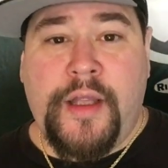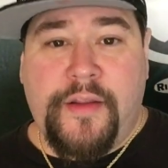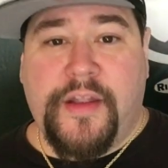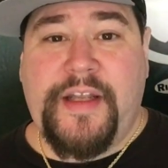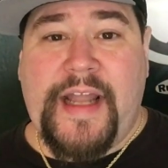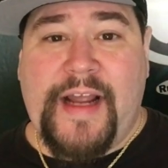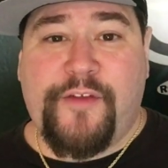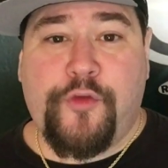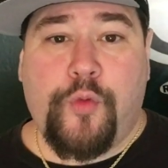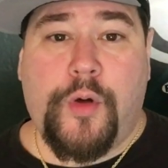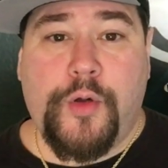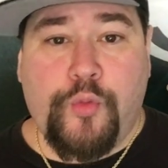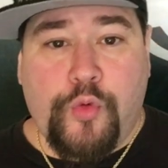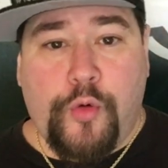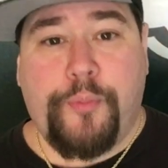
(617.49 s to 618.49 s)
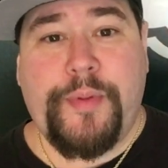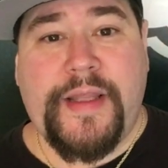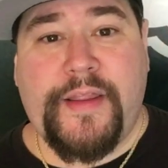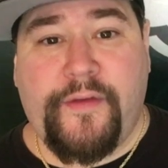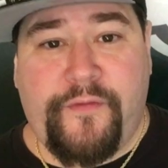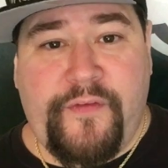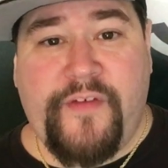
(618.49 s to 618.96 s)
The next one will
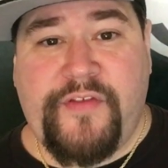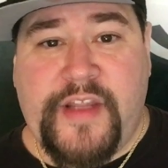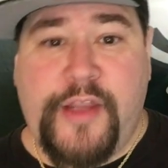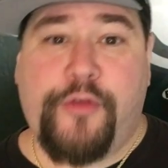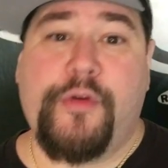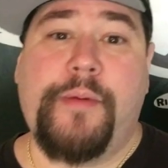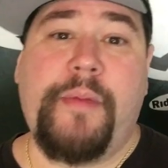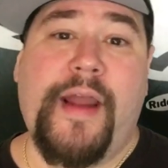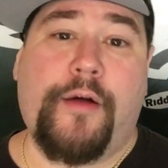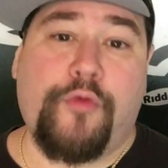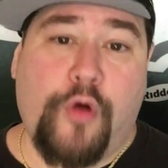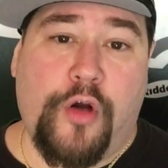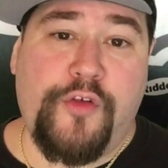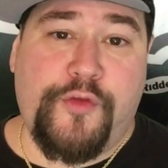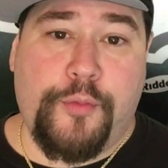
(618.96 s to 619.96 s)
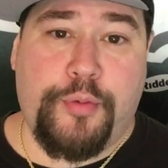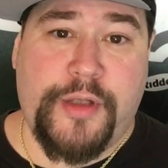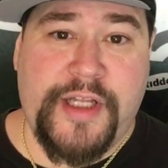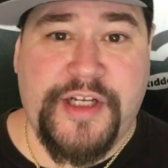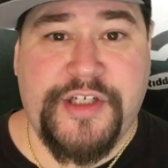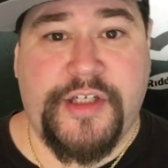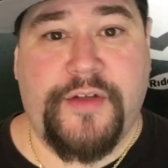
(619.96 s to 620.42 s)
be the 53-man roster
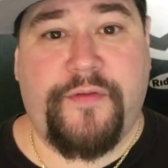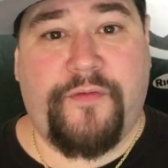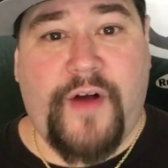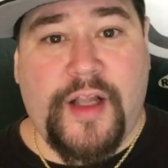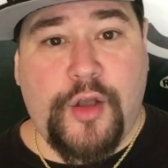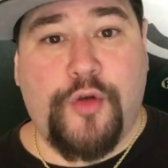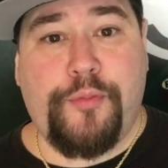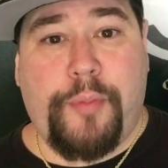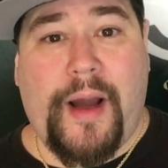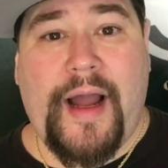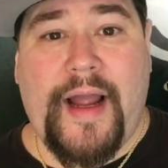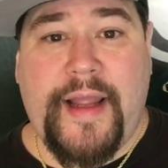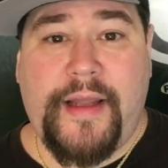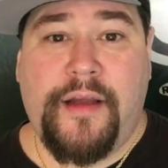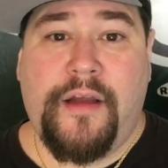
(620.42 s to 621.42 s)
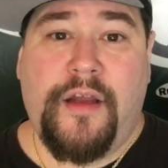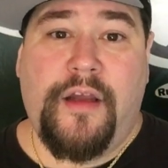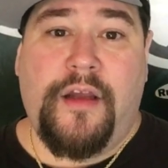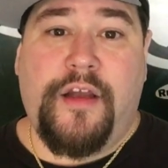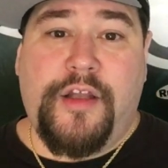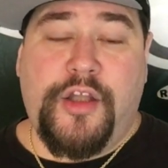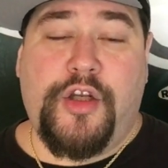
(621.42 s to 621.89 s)
prediction, followed by,
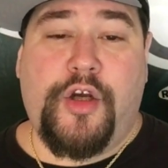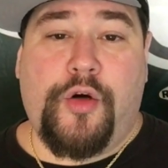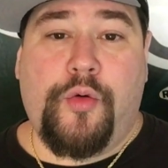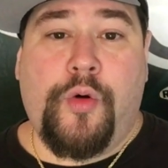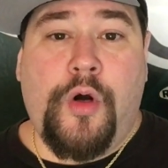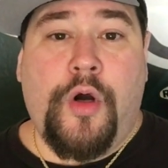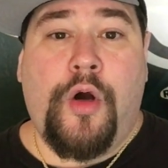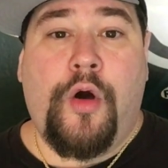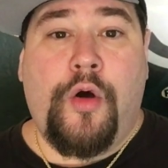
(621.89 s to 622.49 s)
you know,